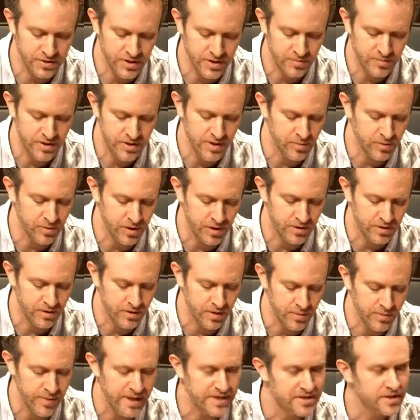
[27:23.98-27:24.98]
send people on
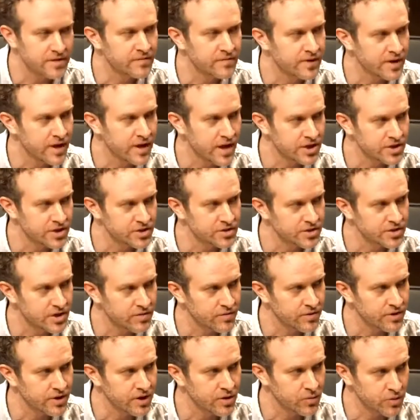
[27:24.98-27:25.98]
amazing vacations
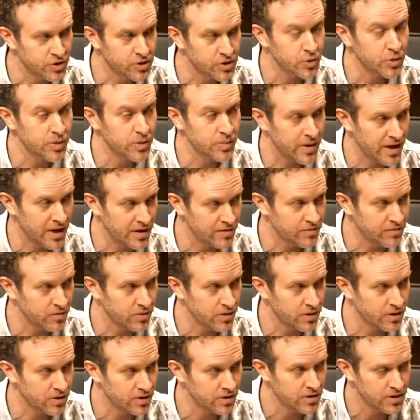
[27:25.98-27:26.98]
every year, which we pay
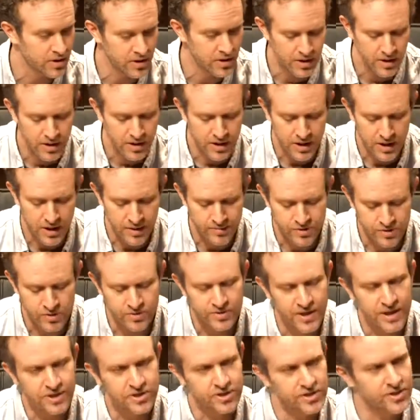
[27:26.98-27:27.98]
for. So
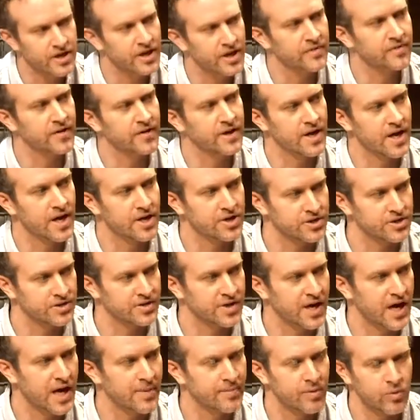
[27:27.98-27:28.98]
it's not just getting vacation
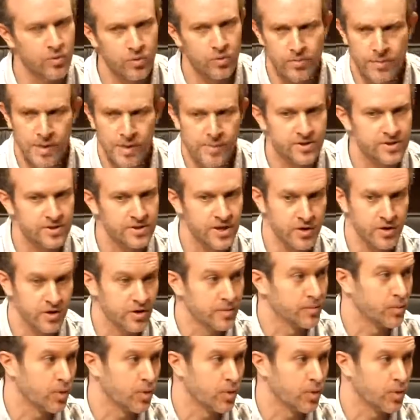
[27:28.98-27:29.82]
time, but we'll maybe send you to